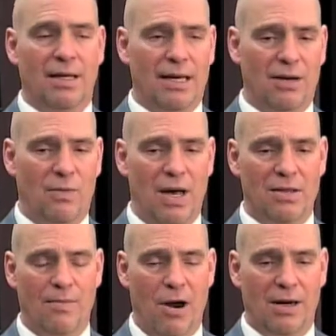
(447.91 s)
And while
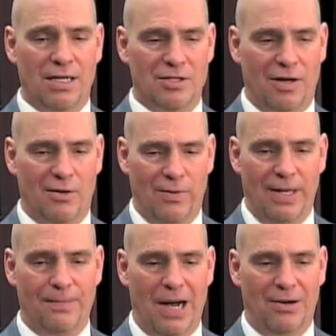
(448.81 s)
the markets are
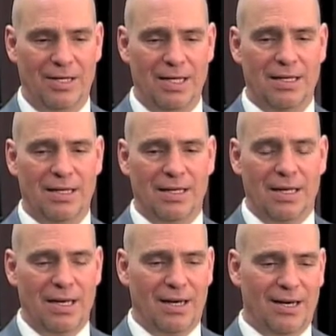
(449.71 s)
rebounding,
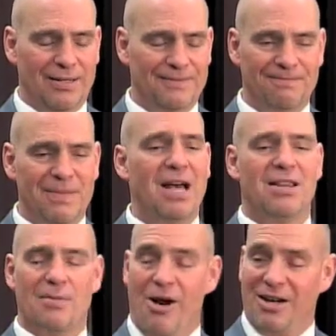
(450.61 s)
the
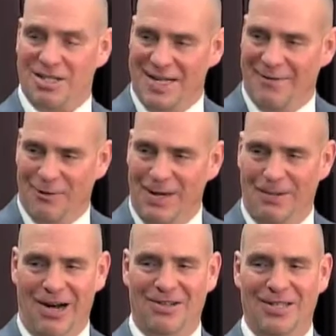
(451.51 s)
markets have
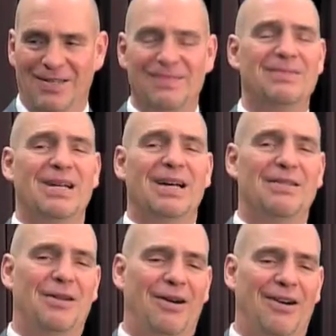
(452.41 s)
rebounded.
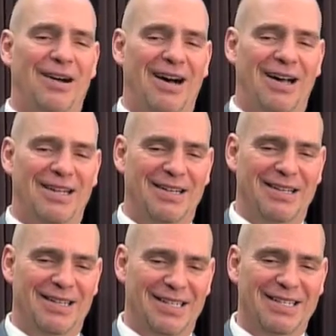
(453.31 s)
They're on
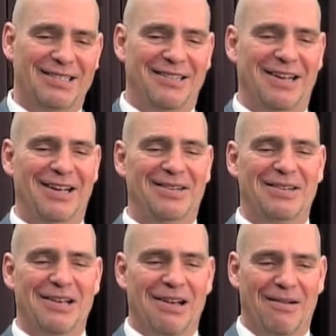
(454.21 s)
an incline,
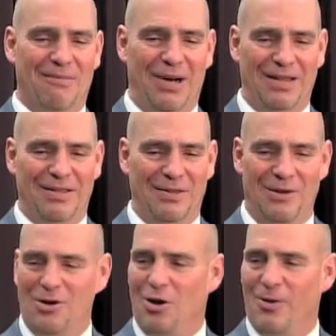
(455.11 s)
but
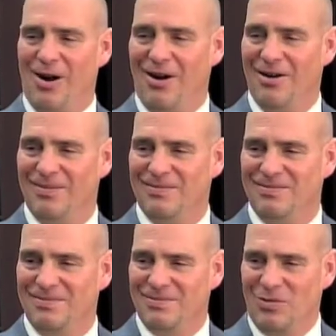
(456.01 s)
they're nowhere
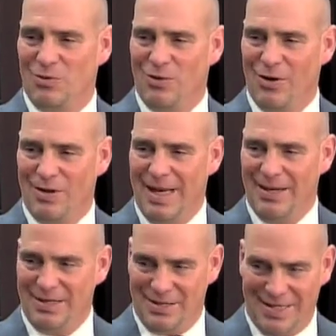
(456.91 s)
where
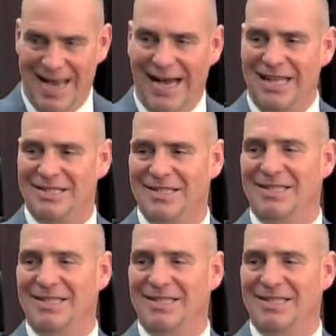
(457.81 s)
they sat